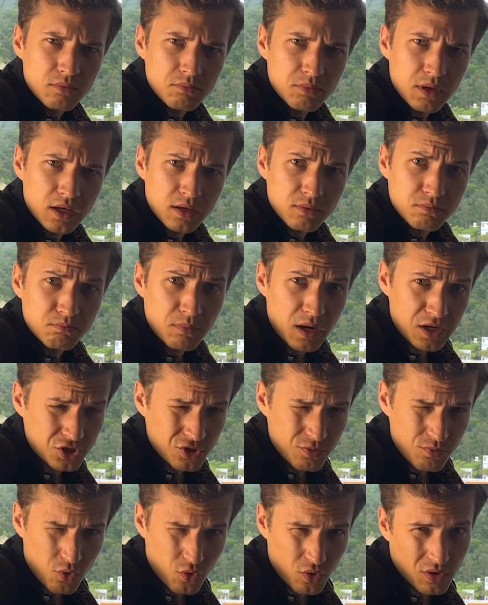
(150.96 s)
make
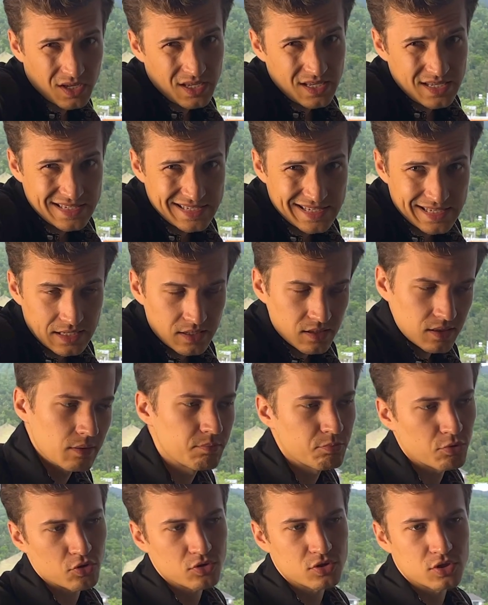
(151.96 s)
much more easy the
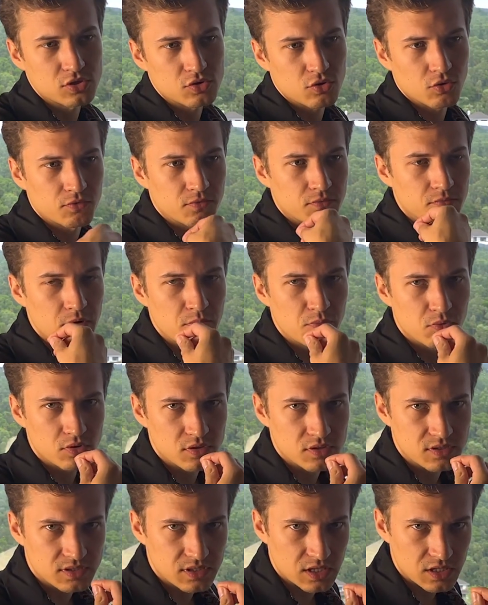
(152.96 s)
process of
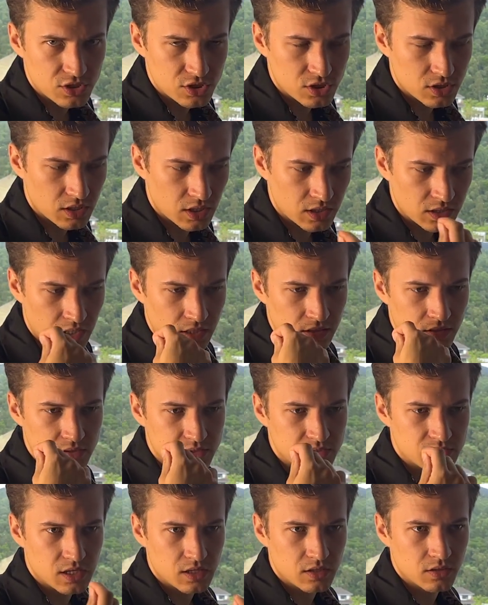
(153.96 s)
memorization and
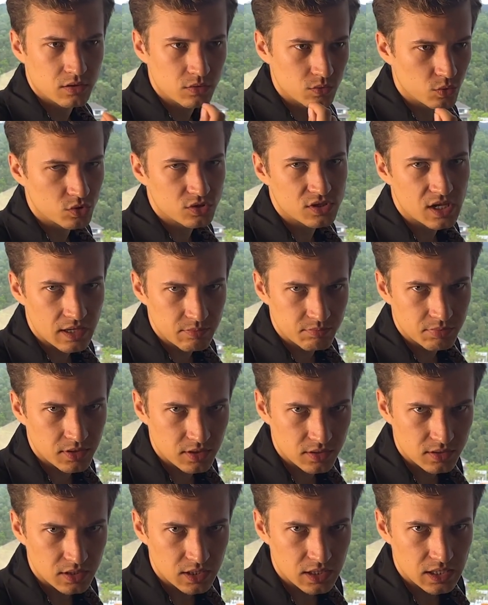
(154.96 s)
understanding what's
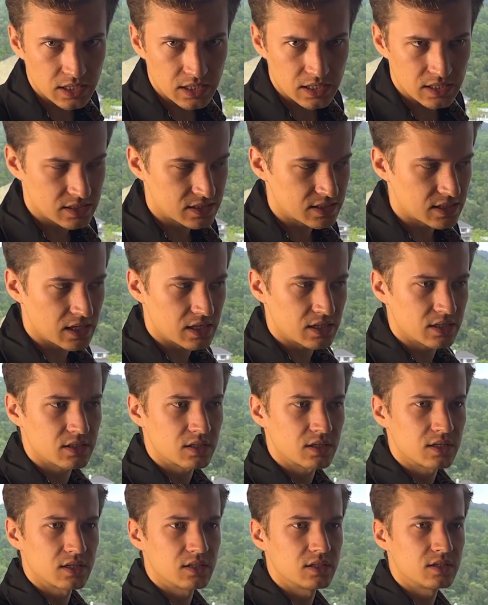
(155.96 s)
happening inside
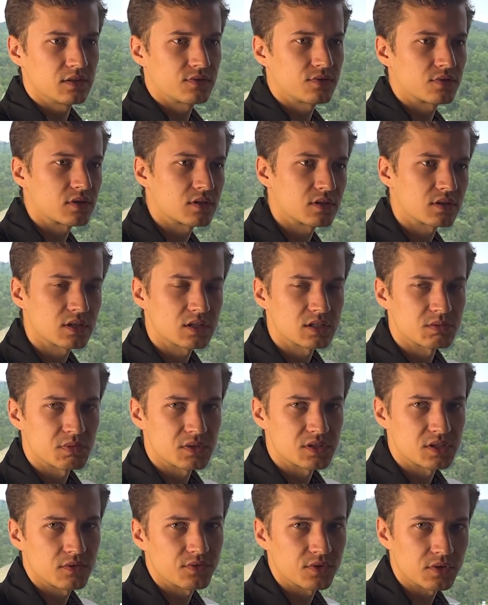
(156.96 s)
different
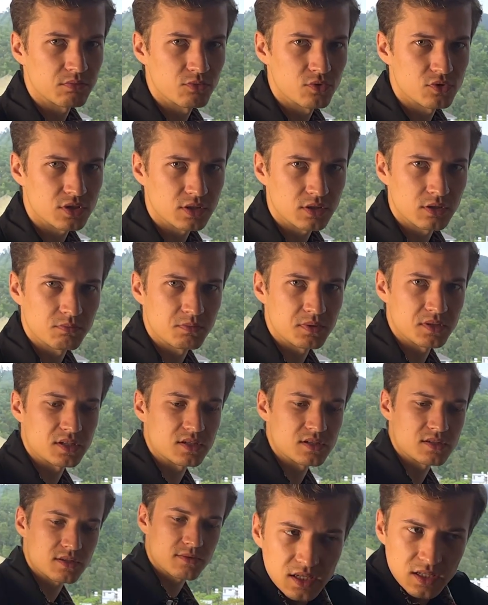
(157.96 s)
specific musical
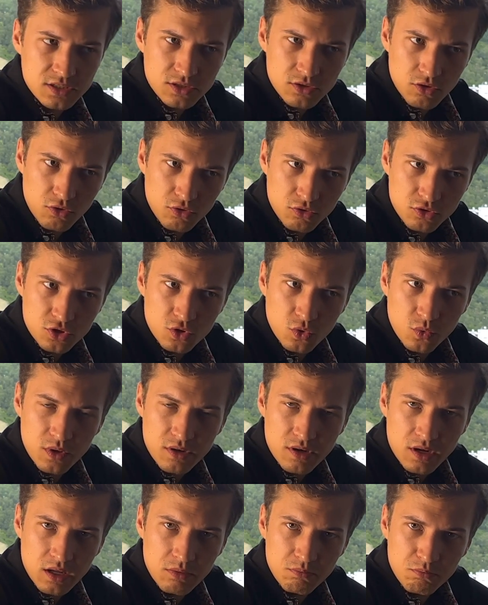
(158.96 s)
pieces. It's also
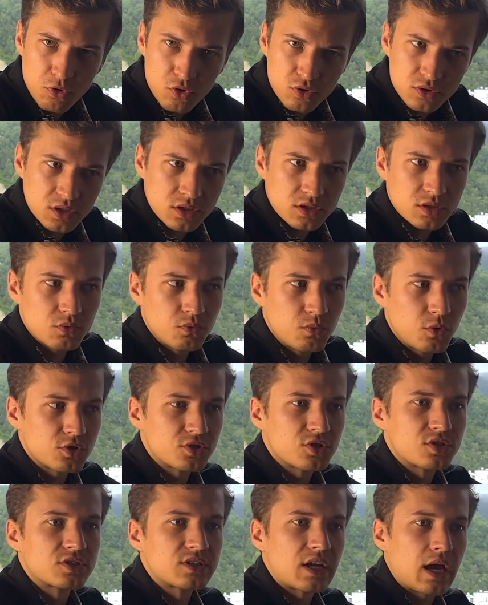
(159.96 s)
very important
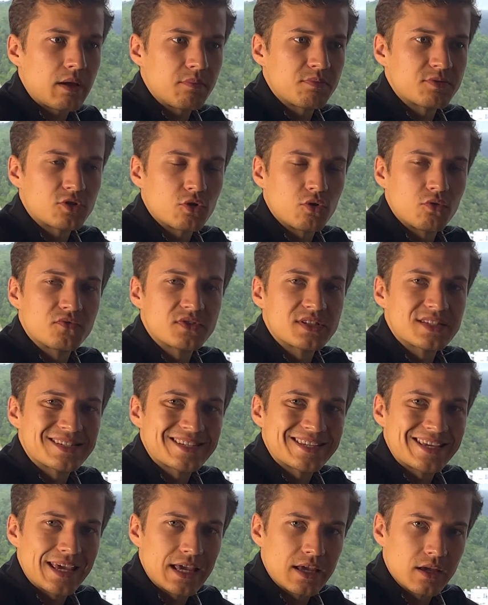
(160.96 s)
what types of
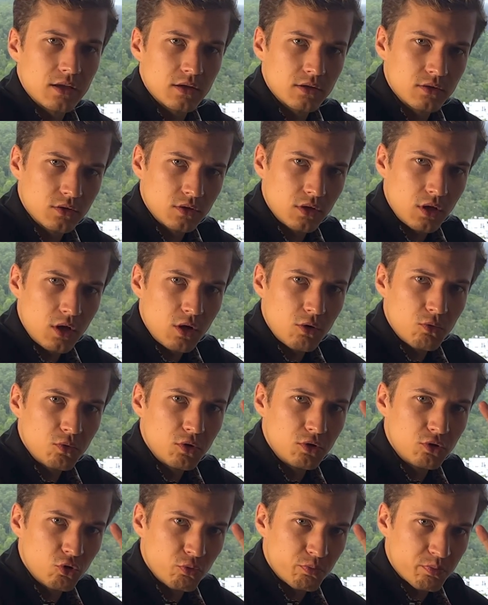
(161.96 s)
scale
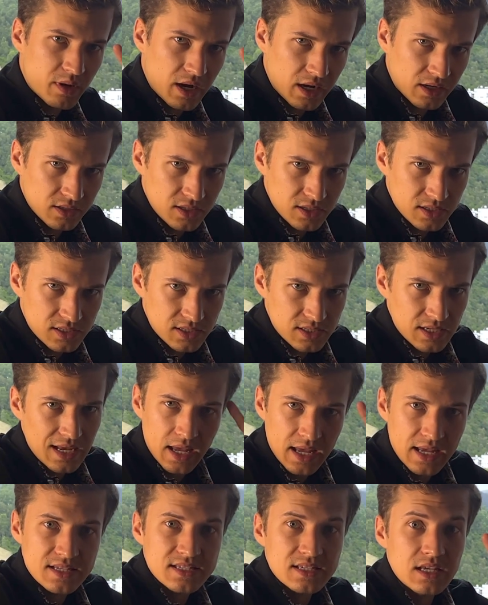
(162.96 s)
will you practice
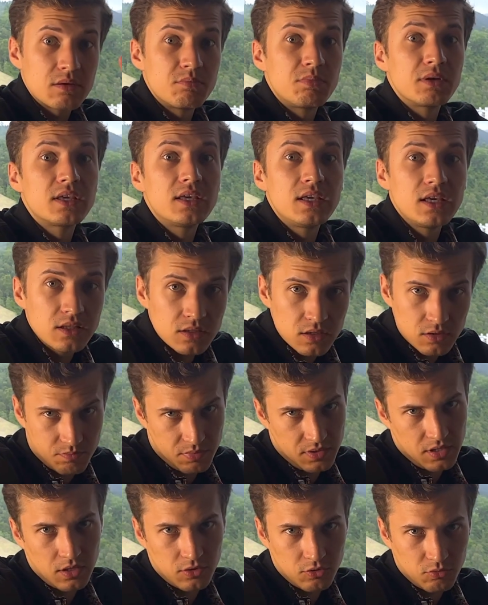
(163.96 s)
as a beginner
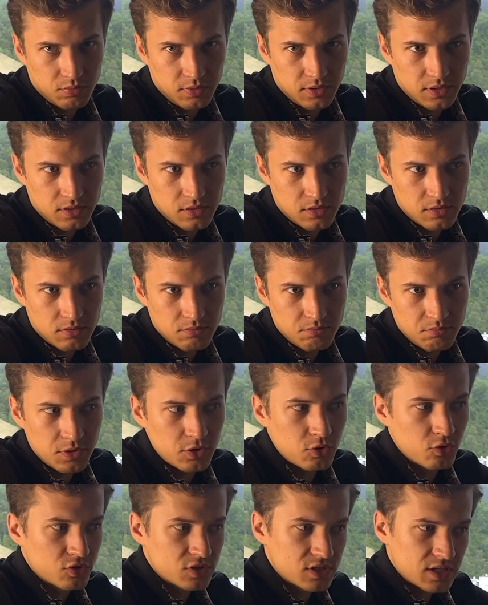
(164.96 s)
piano player.
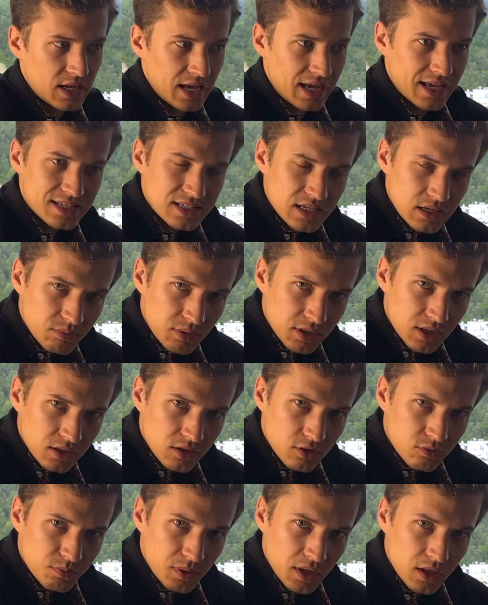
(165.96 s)
Because as a
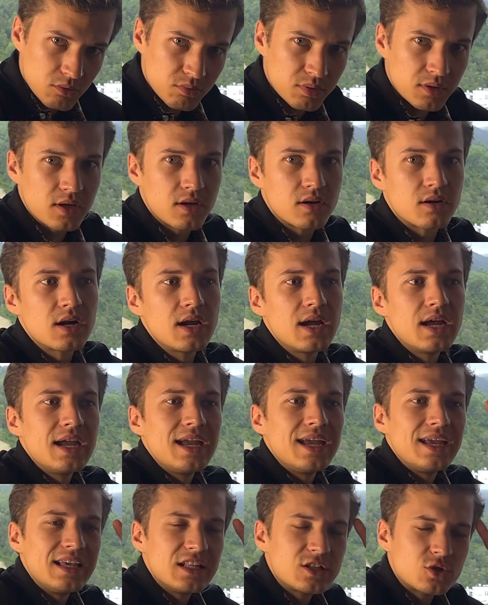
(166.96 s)
beginner piano player,
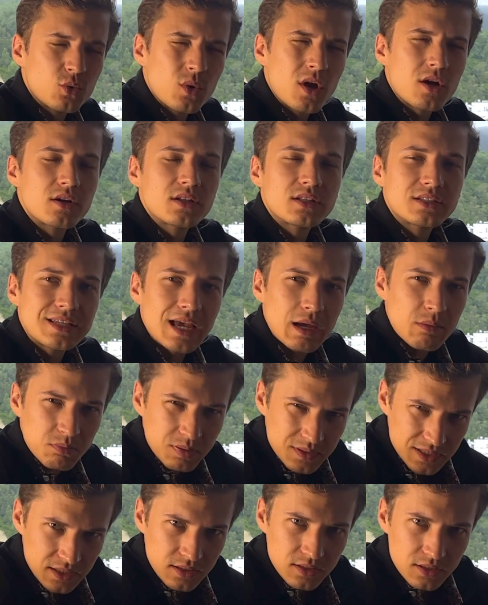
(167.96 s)
it's very
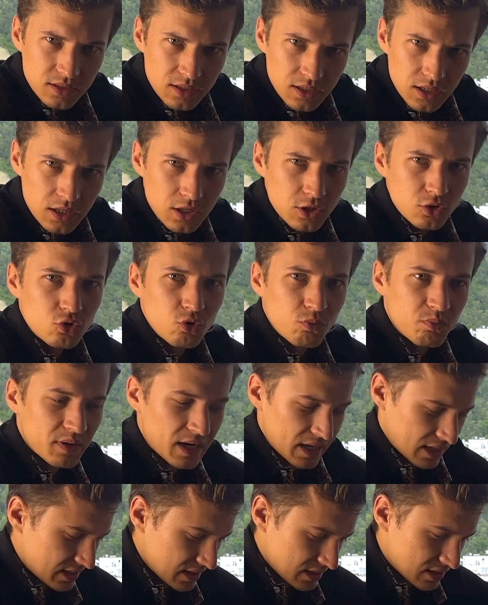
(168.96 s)
tempting to
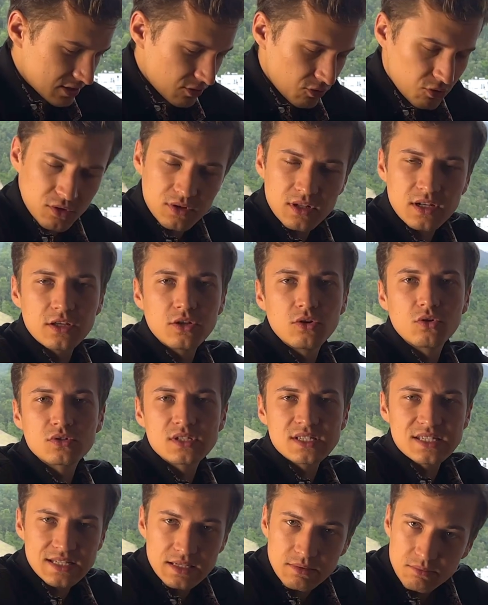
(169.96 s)
practice only your
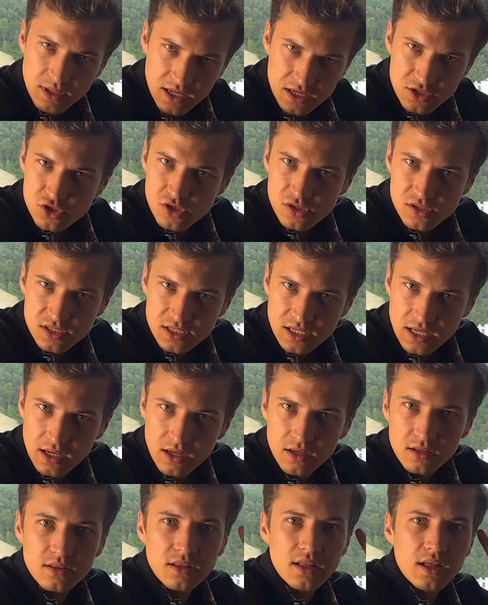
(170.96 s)
C major
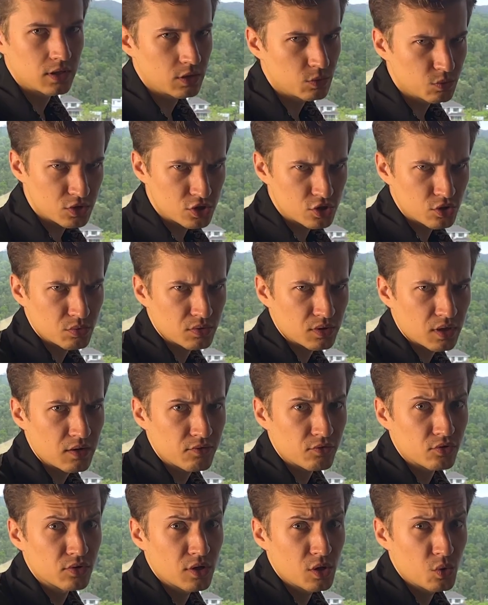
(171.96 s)
scale, in which you will
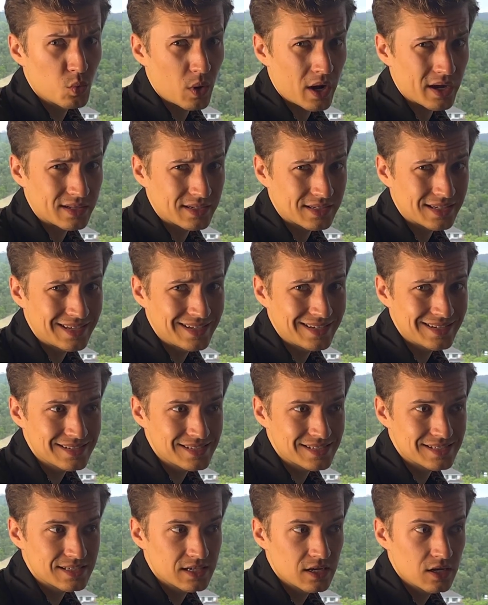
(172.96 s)
have only white
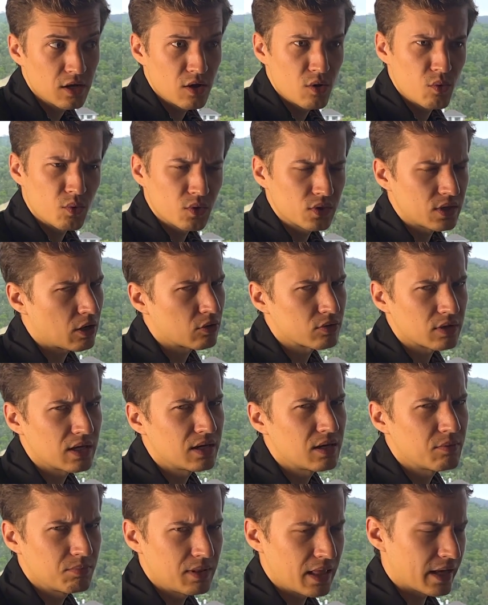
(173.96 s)
keys without
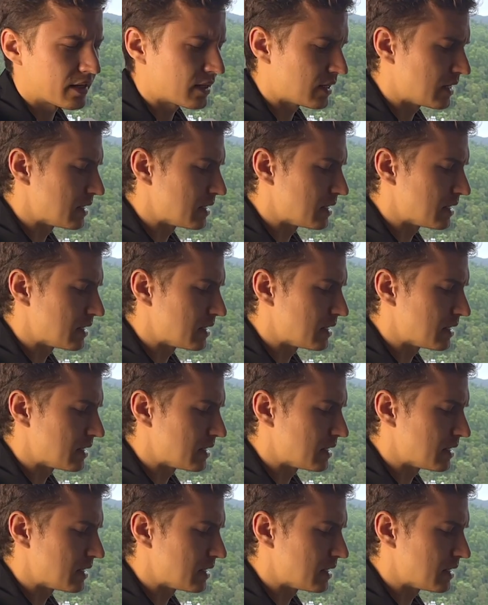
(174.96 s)
any black